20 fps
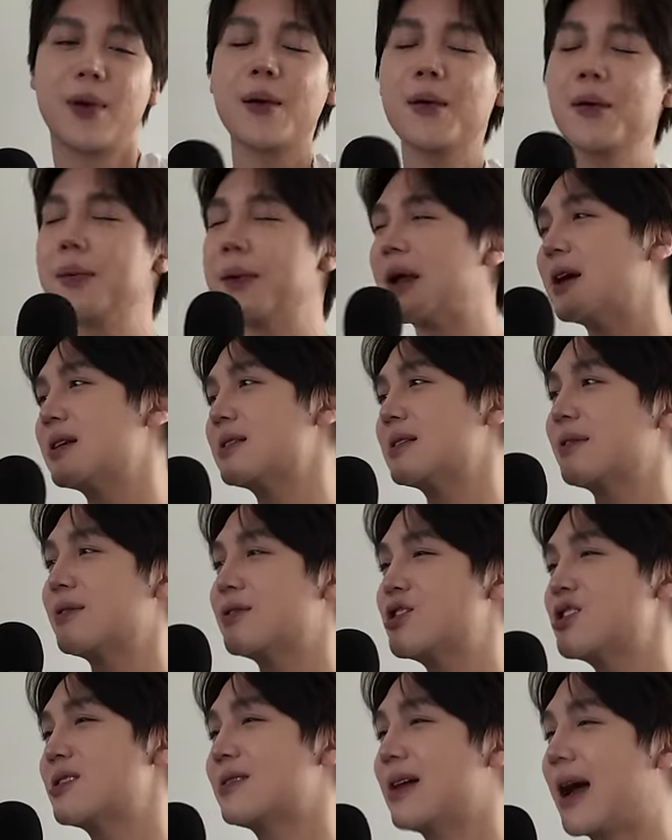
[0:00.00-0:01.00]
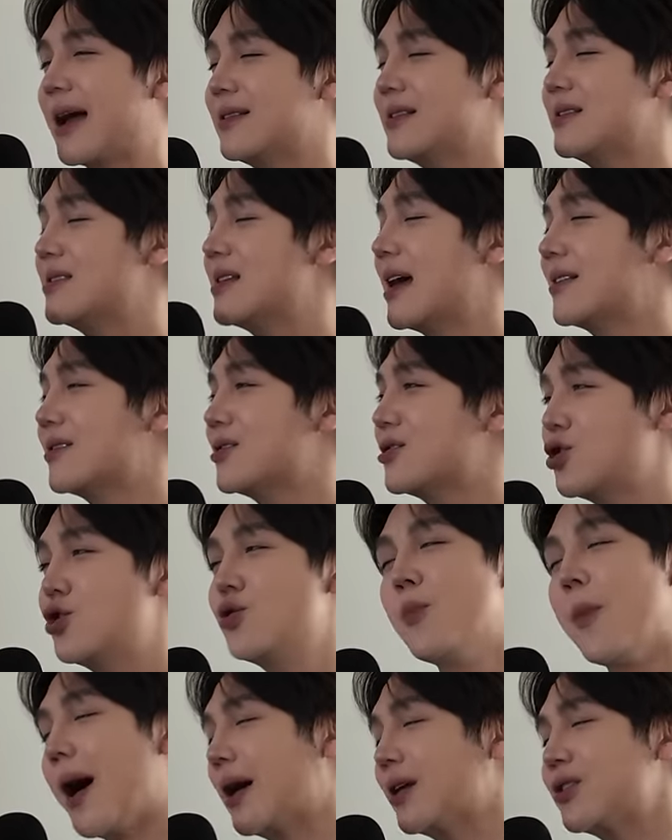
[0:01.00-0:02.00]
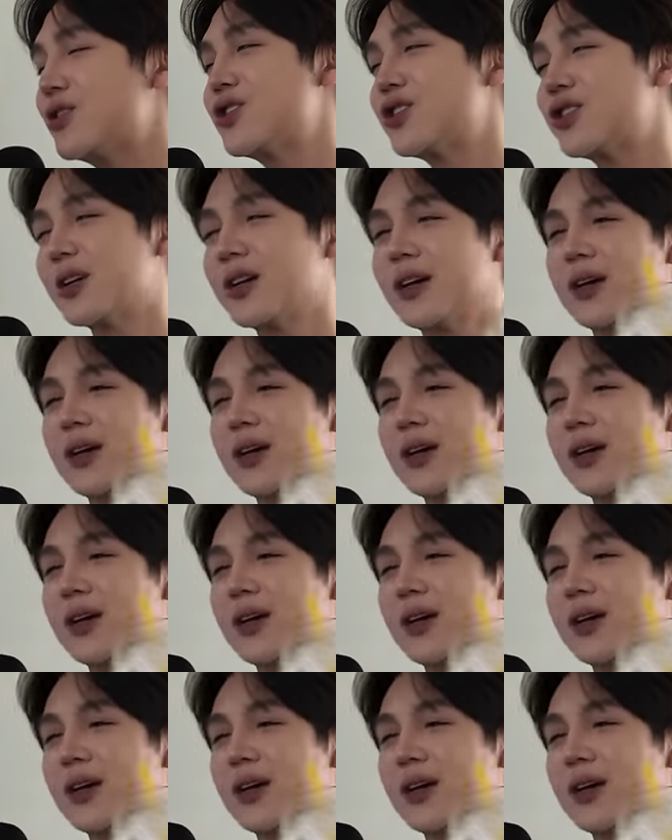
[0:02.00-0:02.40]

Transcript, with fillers: Probably because I just I too I, much. Too much.